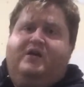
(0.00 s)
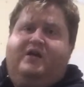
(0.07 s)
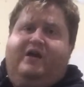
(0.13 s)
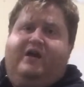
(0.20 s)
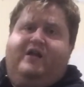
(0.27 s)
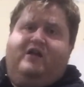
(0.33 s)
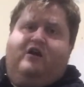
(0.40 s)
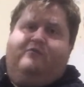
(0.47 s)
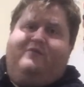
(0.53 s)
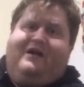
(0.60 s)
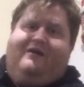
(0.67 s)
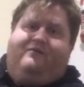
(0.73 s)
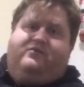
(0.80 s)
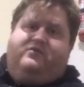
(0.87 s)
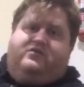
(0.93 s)
And I'll be
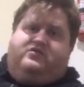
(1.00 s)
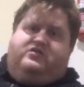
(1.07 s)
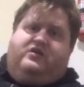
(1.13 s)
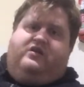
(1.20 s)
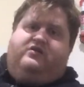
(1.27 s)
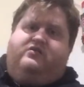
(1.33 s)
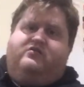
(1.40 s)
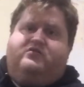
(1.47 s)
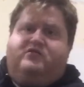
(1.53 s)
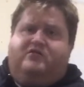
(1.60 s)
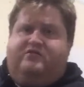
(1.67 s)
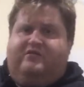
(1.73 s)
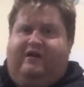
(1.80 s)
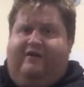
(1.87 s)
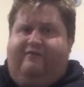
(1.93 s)
able to show you the
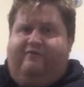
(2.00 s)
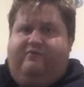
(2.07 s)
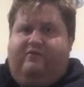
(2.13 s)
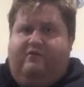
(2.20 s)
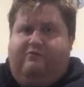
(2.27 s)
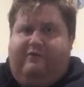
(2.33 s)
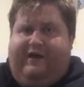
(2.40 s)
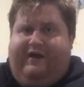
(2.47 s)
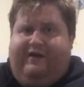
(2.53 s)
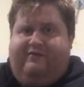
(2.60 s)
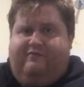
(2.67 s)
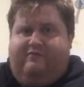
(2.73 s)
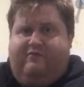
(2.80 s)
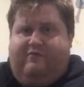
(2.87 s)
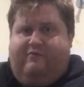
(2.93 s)
stuff around
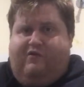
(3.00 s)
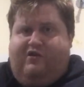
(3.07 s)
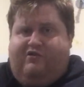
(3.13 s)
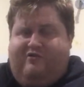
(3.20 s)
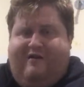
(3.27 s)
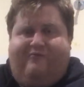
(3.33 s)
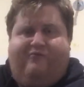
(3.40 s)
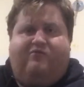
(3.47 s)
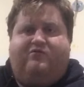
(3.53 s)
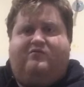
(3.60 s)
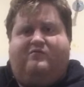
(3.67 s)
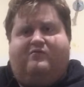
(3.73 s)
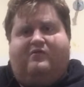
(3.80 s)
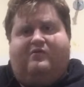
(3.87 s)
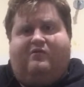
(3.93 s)
my travels
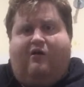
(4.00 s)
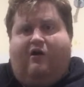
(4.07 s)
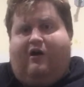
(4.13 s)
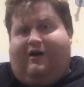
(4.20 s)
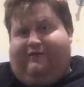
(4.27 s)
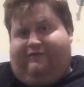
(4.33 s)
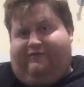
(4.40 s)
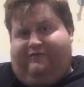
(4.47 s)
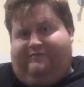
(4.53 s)
live.